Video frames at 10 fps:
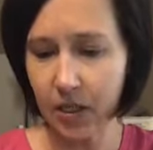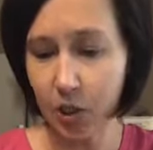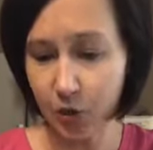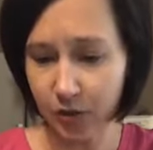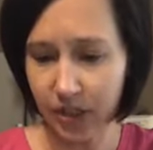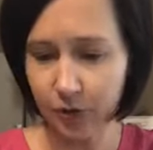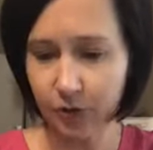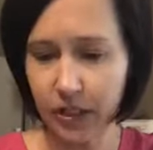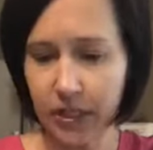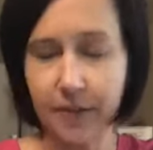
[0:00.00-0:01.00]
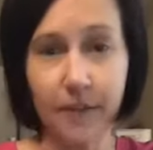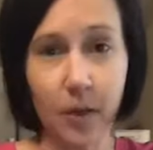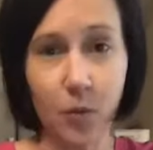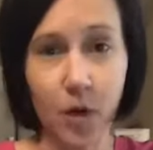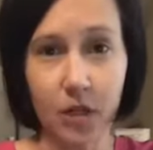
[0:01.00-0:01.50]
stress relief,
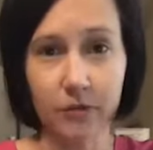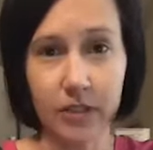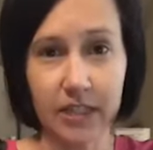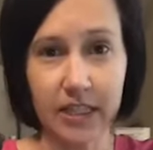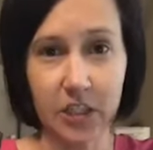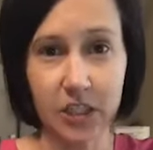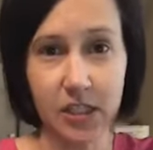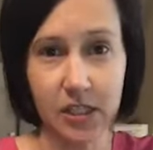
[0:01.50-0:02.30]
and water retention.